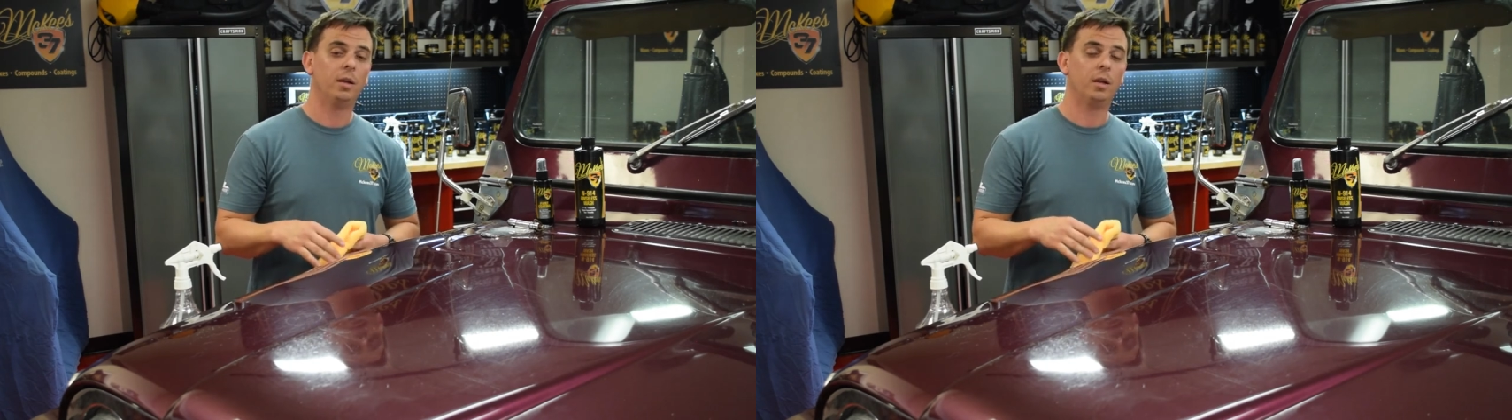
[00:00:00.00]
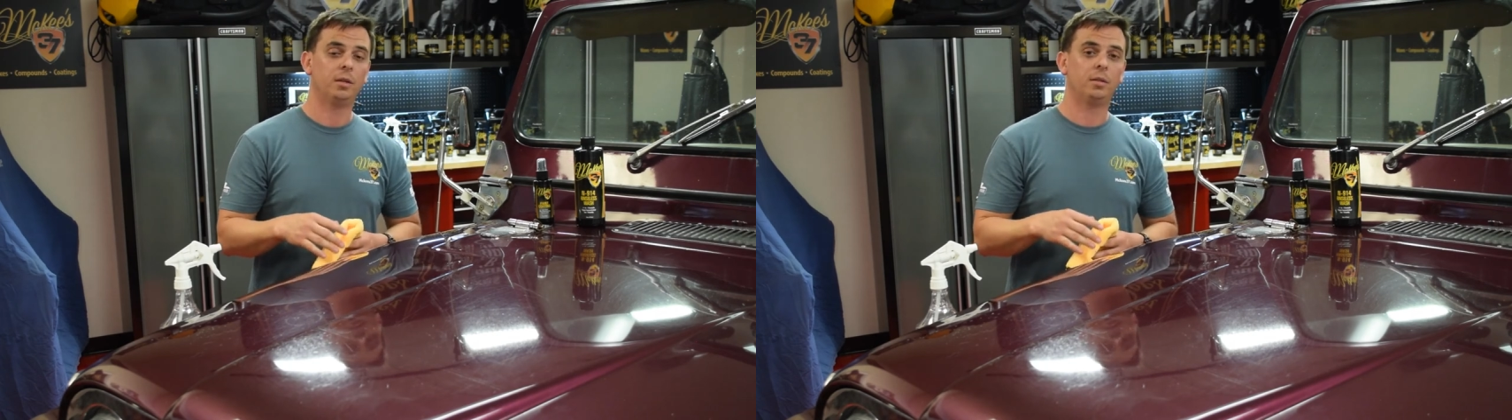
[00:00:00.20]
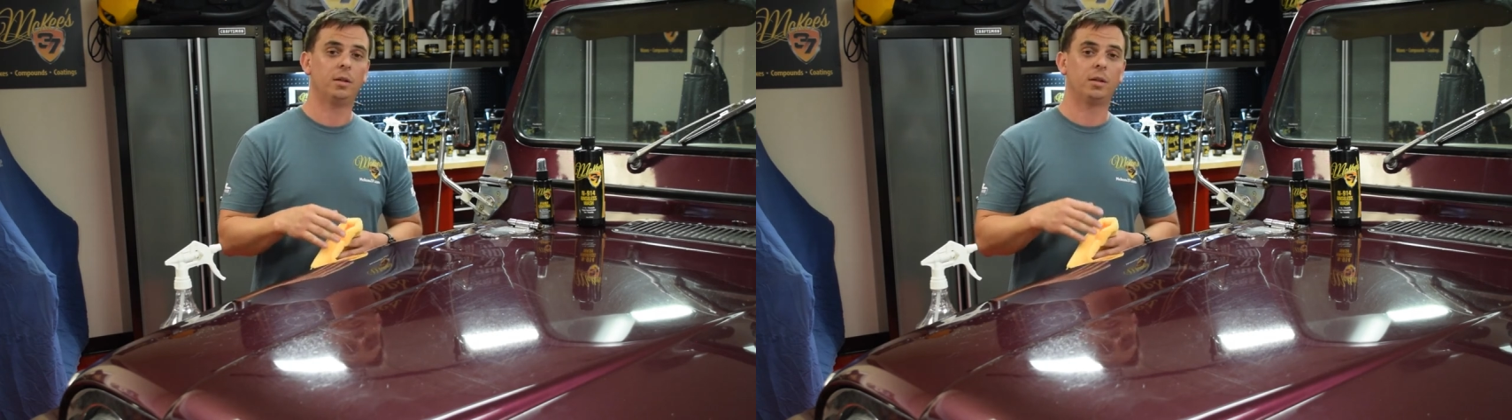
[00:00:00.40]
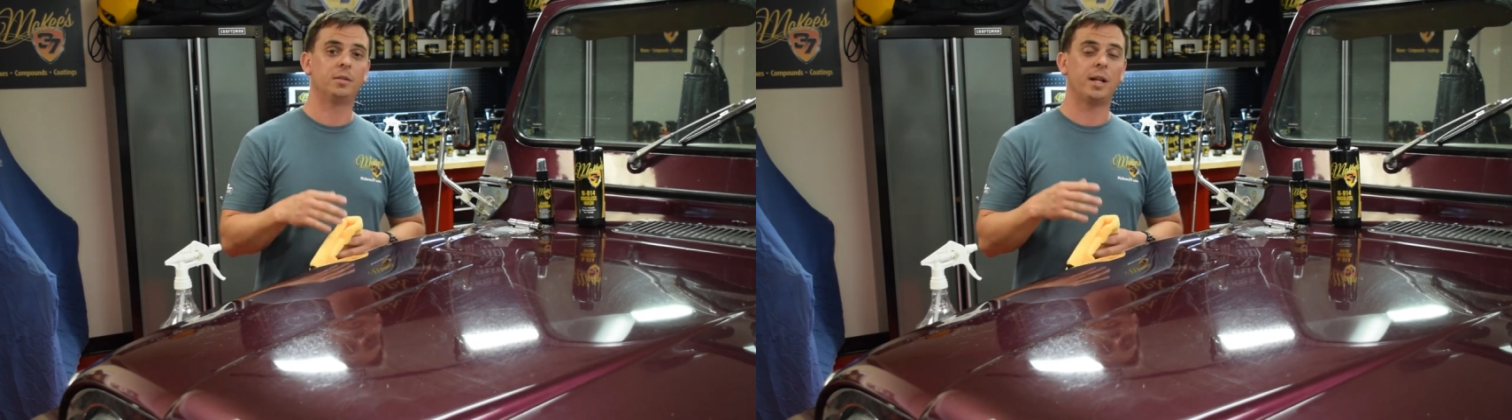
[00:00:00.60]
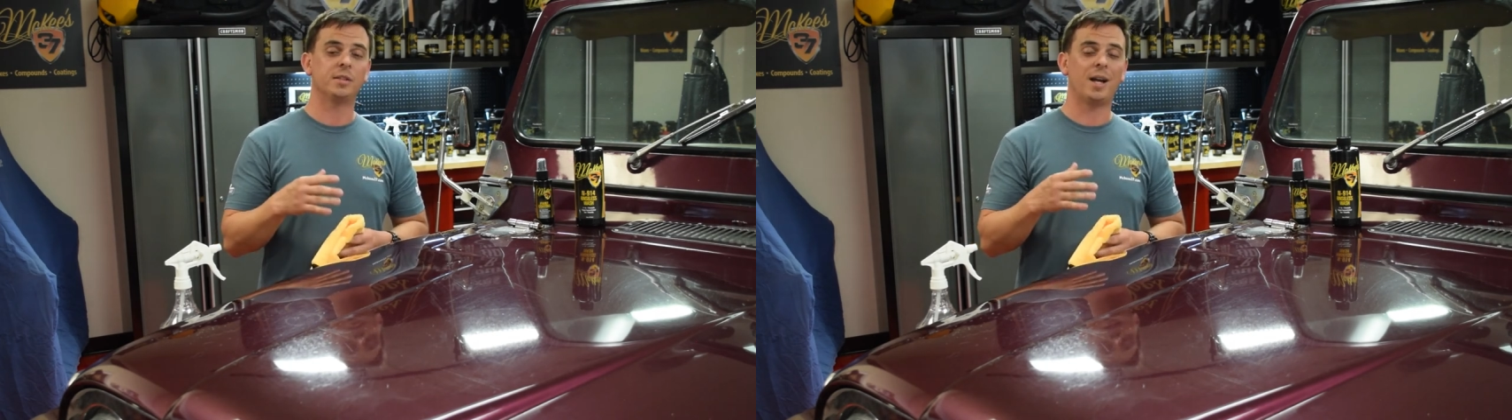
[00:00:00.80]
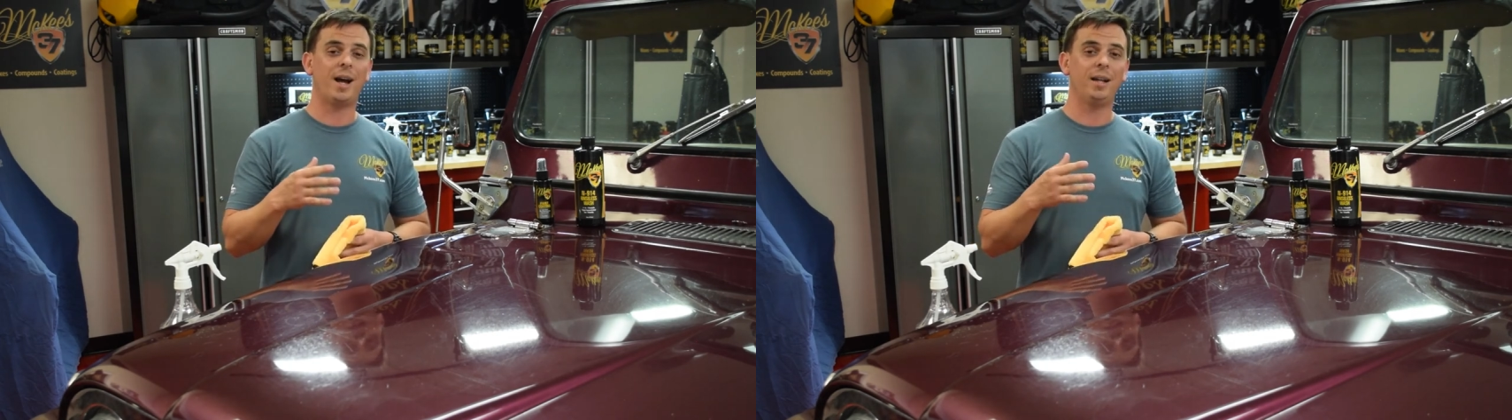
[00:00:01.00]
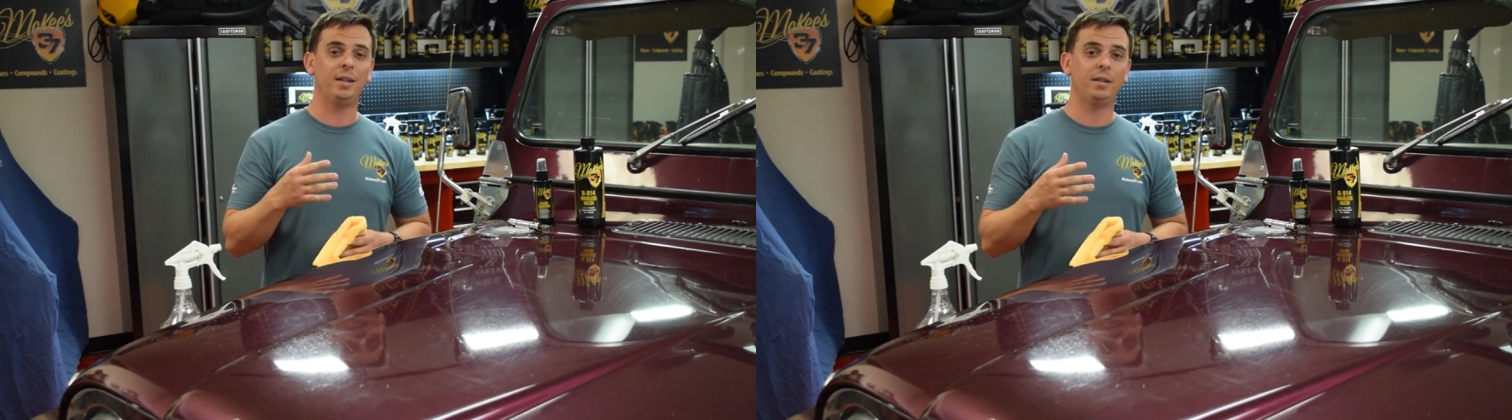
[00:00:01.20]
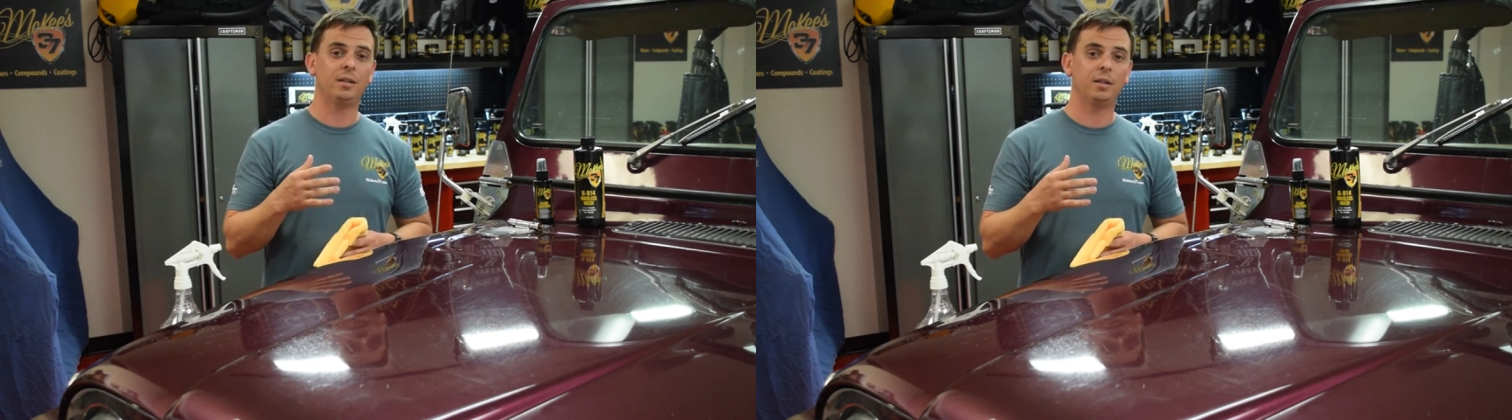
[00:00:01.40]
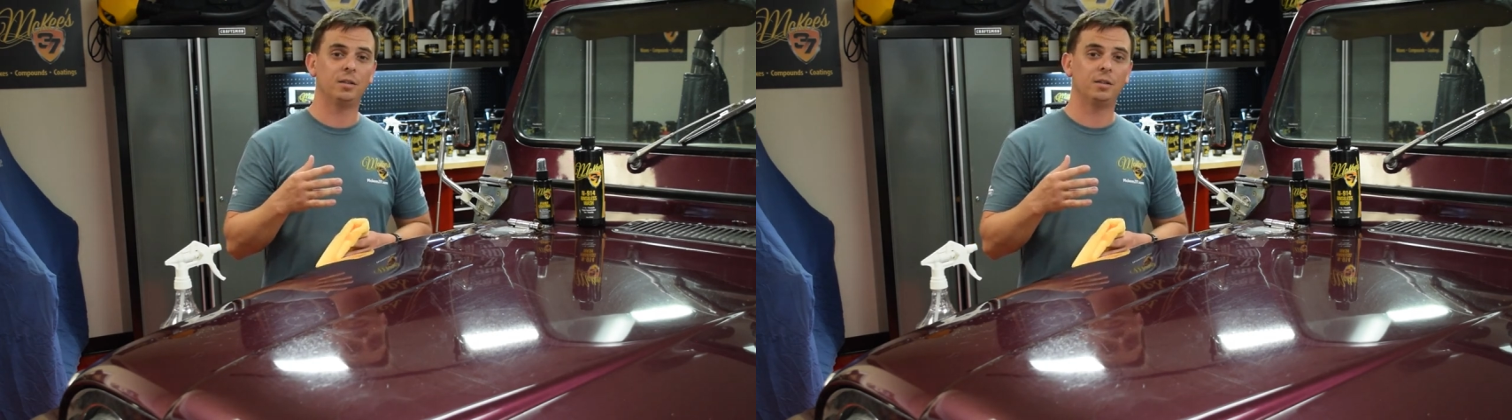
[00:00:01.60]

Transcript: It, it contains a highly